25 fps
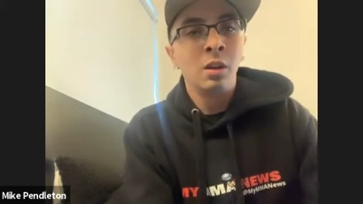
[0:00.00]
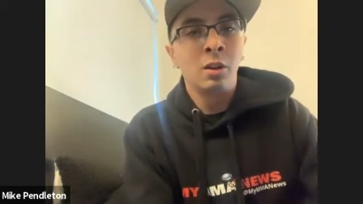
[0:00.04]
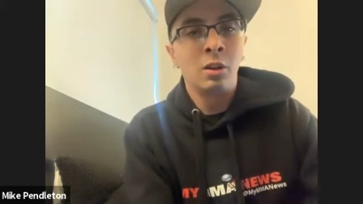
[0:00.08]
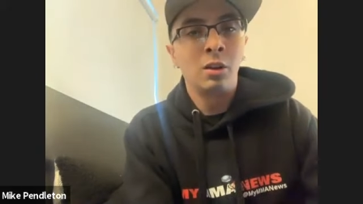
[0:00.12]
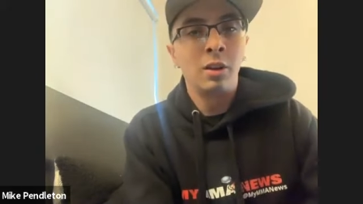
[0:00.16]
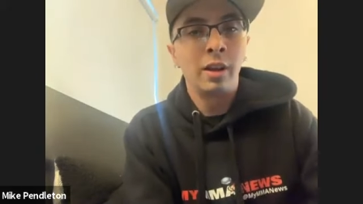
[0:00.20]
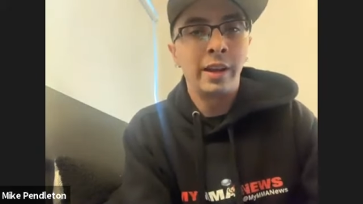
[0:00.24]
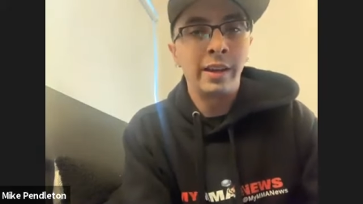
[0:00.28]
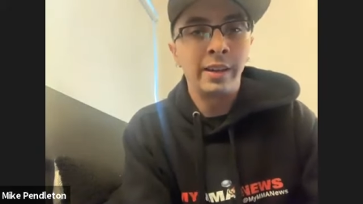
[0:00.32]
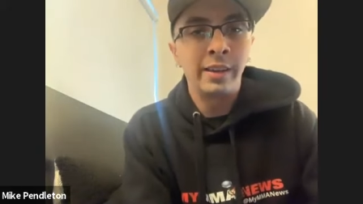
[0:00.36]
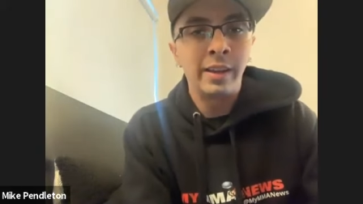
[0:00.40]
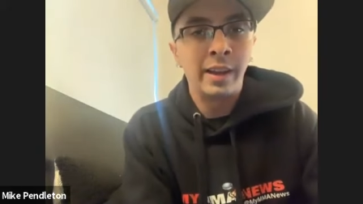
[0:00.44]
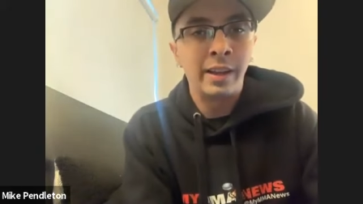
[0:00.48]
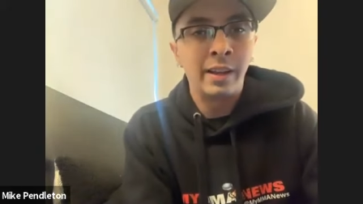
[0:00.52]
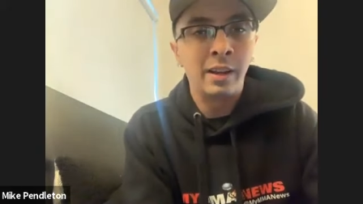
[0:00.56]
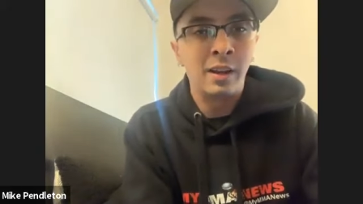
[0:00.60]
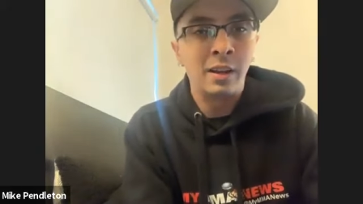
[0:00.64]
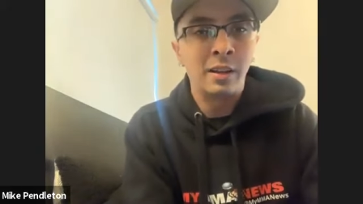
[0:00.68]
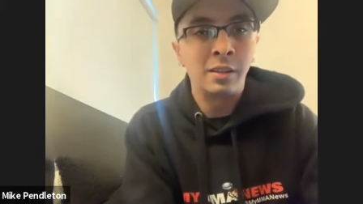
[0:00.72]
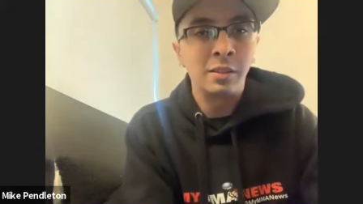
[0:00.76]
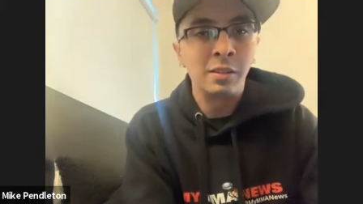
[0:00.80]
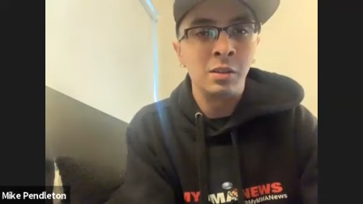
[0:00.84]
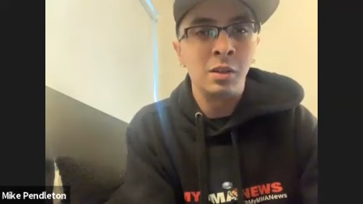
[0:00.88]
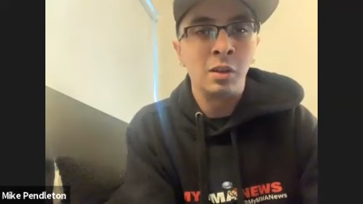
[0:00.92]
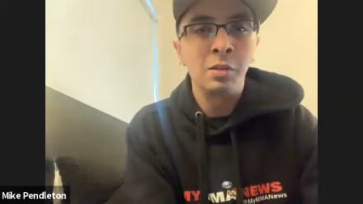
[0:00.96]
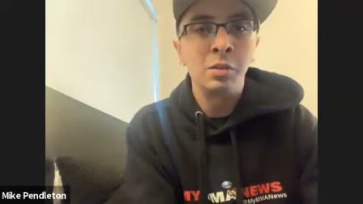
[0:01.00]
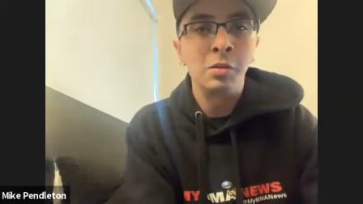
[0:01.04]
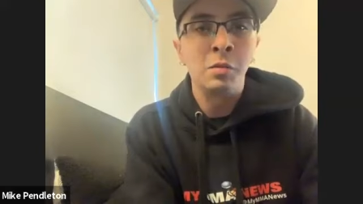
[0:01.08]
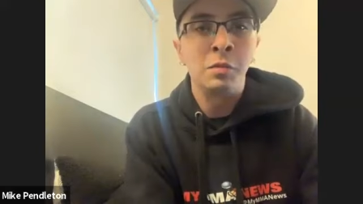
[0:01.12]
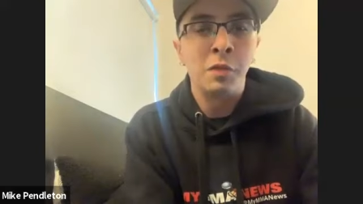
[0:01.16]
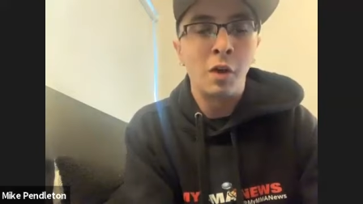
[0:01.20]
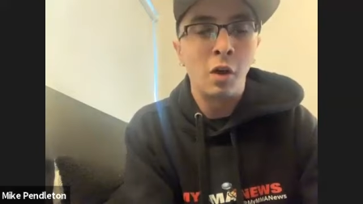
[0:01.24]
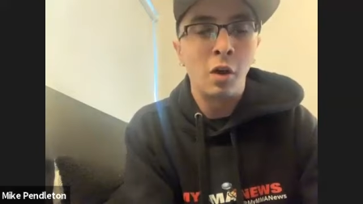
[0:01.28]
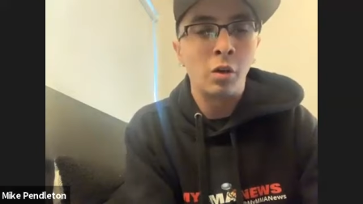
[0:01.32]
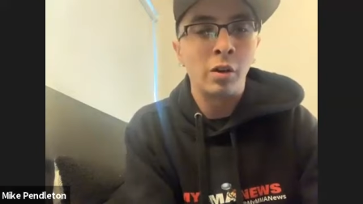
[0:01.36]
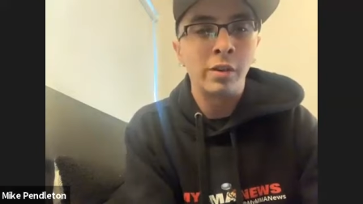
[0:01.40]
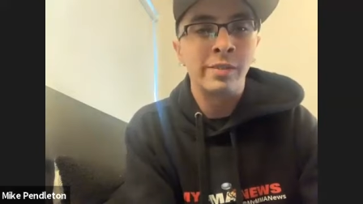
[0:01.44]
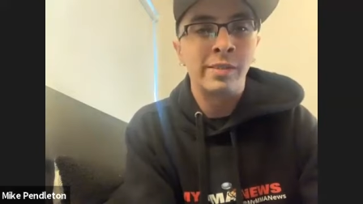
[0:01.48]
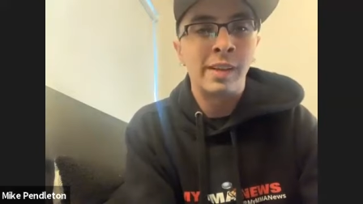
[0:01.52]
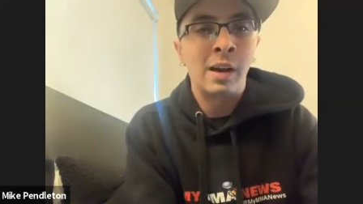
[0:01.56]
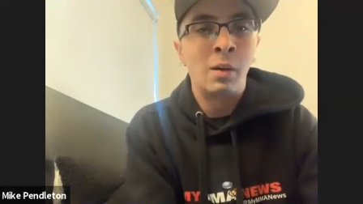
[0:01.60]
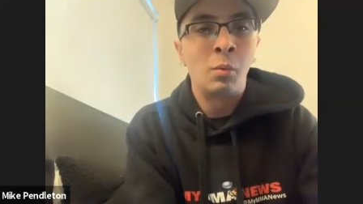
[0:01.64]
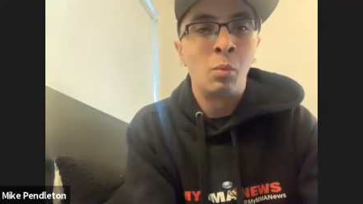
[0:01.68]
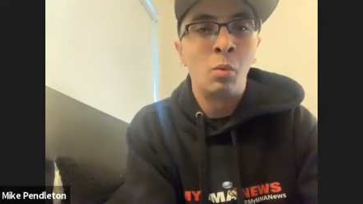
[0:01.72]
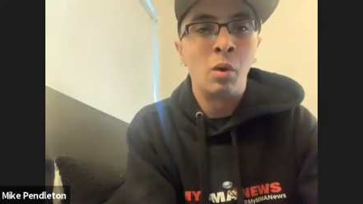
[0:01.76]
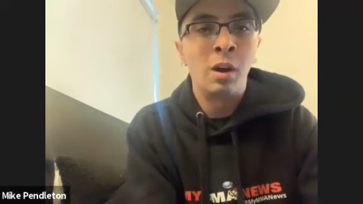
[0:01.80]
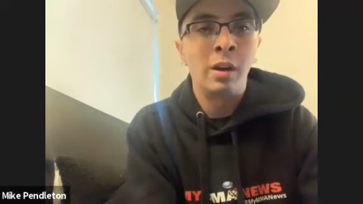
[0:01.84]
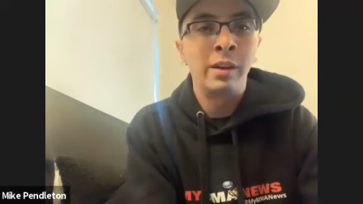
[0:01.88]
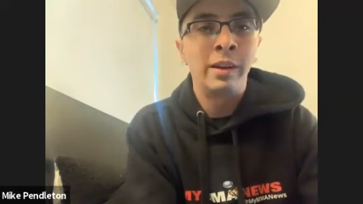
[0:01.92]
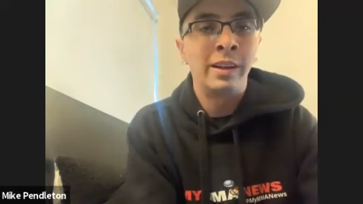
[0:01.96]
Clay, that, you know, you focused
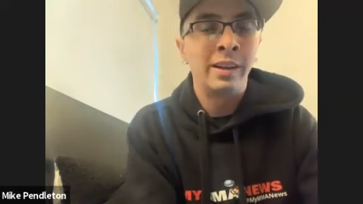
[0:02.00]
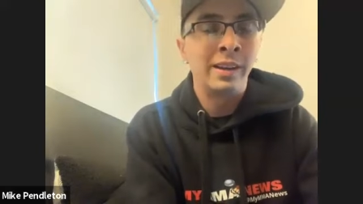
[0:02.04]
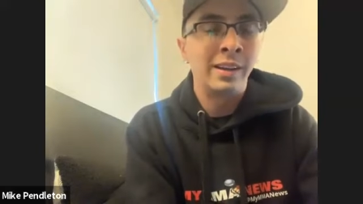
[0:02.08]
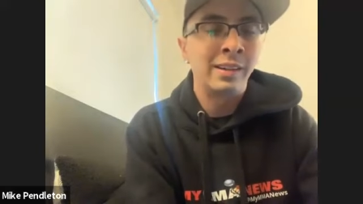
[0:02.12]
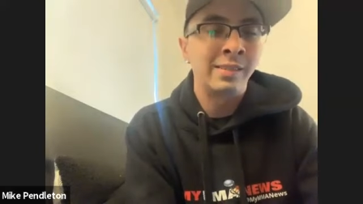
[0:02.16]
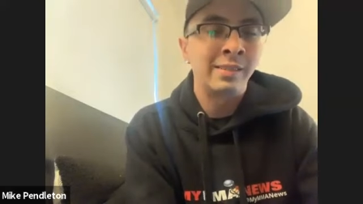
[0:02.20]
on one and